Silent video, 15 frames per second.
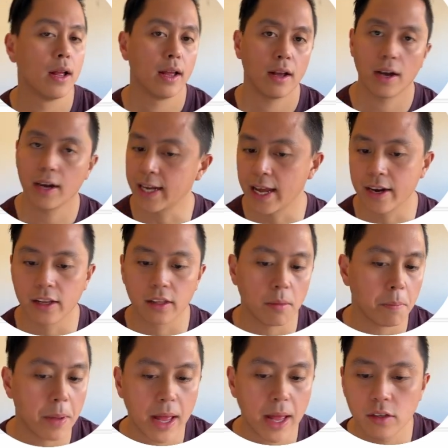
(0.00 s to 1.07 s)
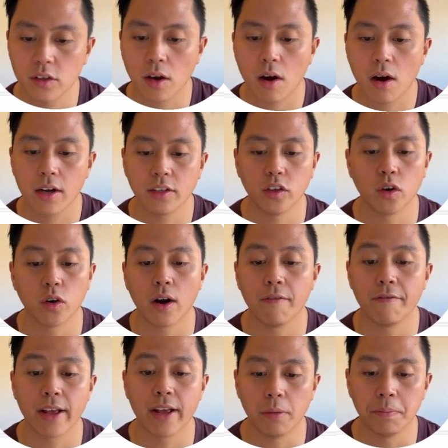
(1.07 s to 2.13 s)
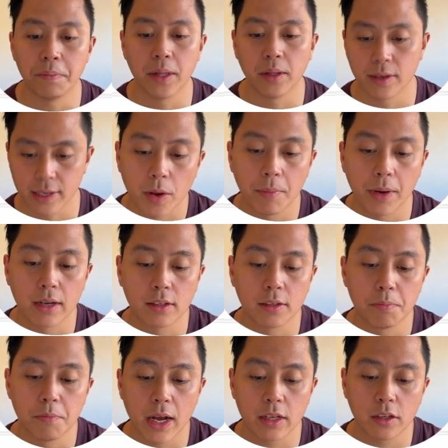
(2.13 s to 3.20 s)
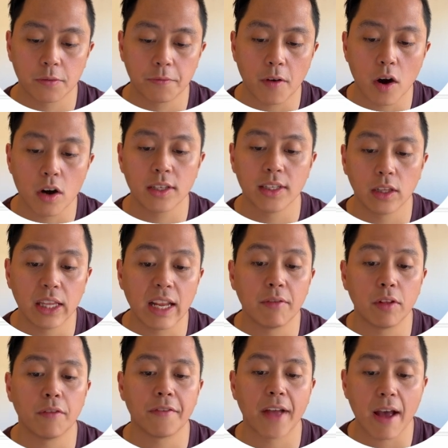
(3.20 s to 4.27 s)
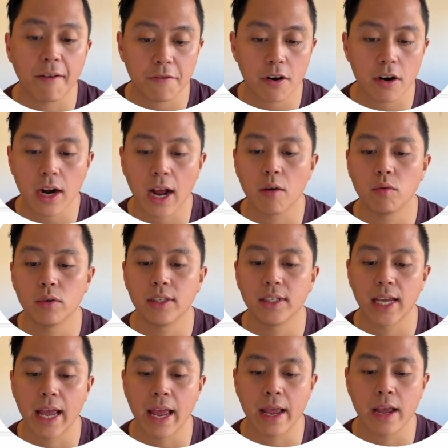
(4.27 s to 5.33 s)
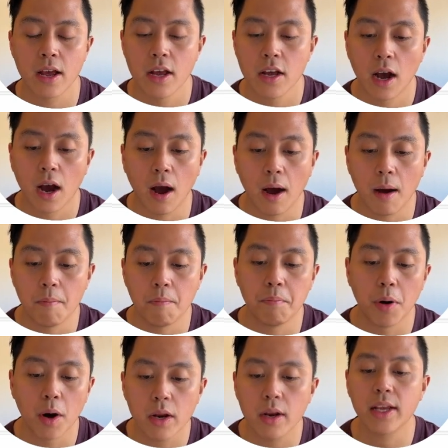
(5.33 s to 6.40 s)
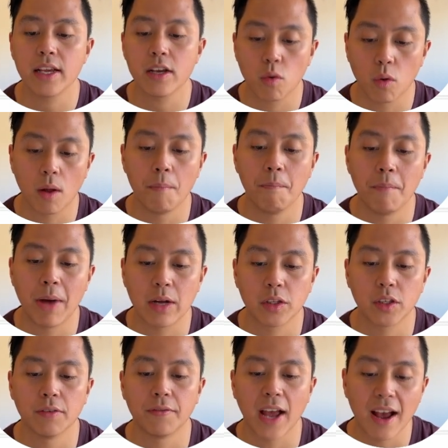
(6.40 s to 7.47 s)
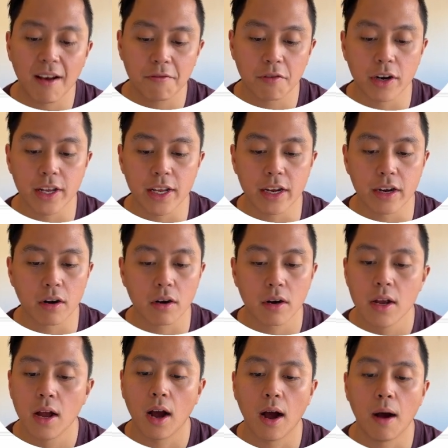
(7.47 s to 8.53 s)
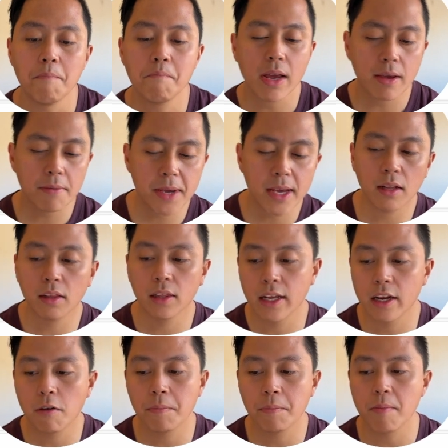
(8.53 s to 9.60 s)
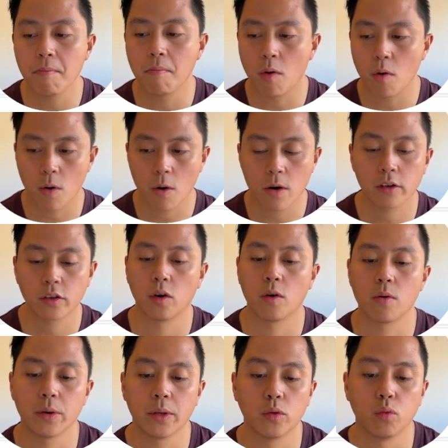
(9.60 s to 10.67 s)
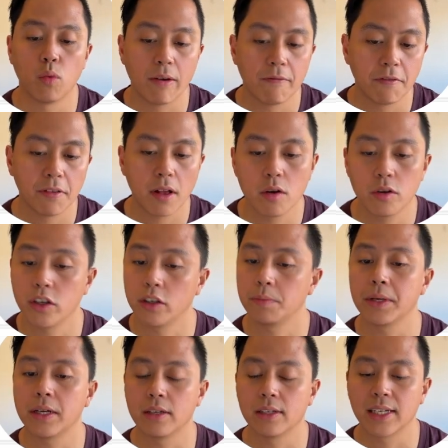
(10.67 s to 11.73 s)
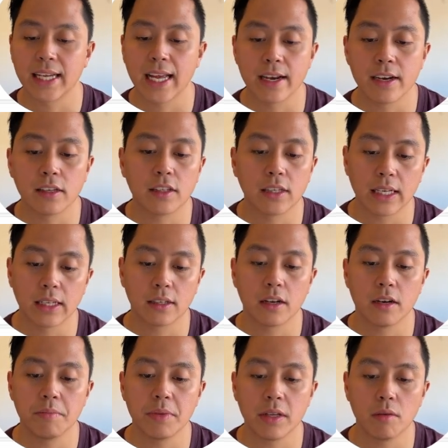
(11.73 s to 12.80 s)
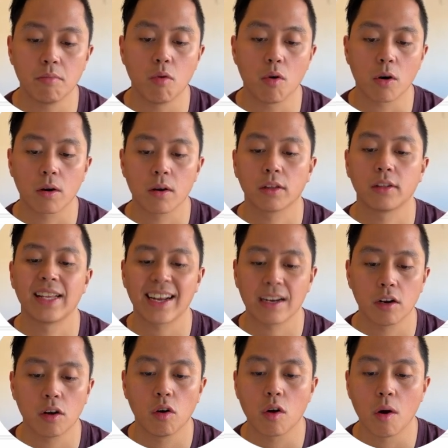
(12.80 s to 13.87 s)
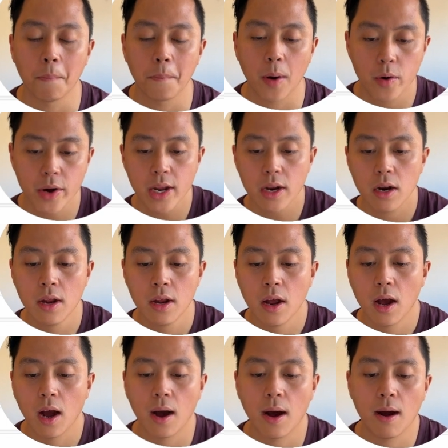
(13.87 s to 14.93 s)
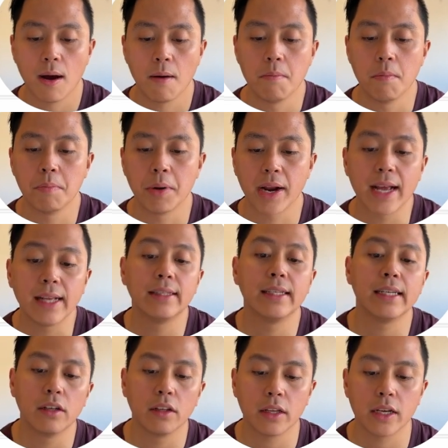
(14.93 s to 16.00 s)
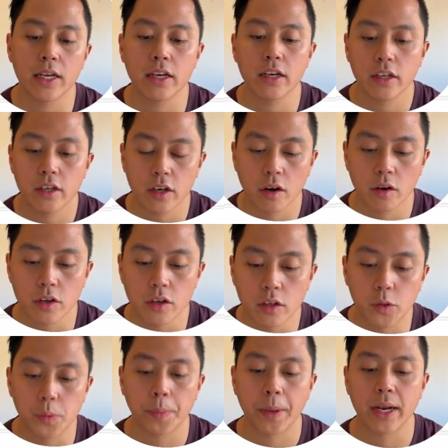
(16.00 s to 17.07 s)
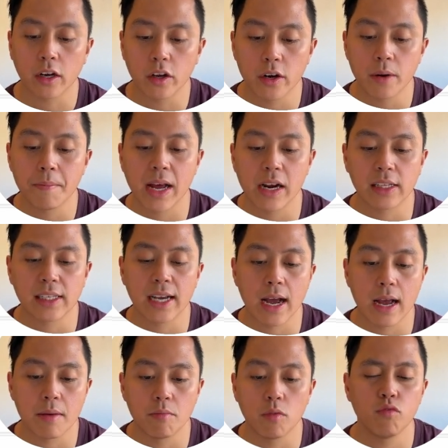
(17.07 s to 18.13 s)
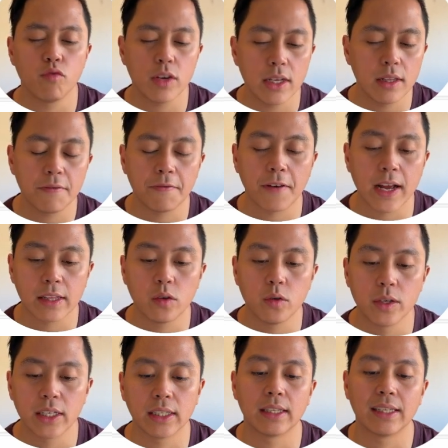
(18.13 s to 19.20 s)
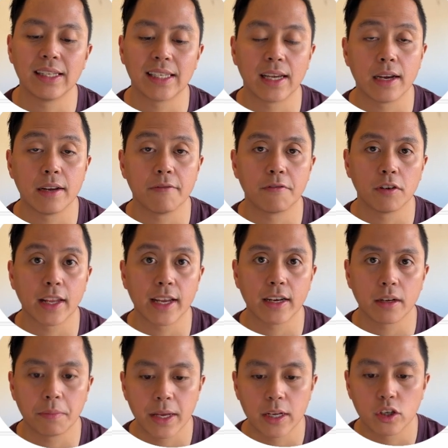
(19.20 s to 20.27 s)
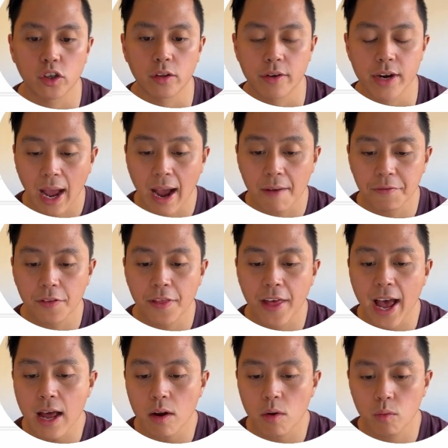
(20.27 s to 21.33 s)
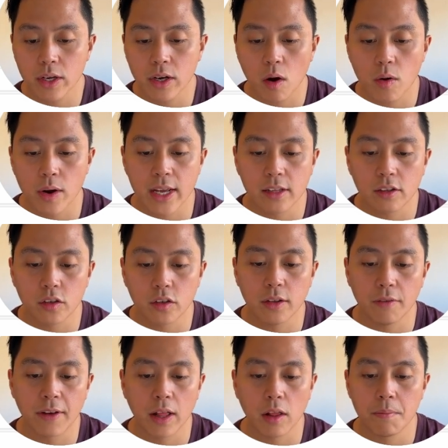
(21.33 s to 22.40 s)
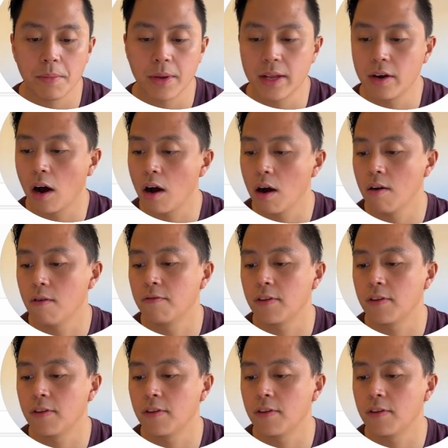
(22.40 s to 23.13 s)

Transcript: Again, it depends on your availability. But as far as the level of effort, I would say put equal amounts of effort here. Maybe a little bit more towards Webflow, just because again, it's gonna be the more technical component. But ideally, you know, you'd spend a good amount of time really fine-tuning the design for landing page 3. After that, we go into development of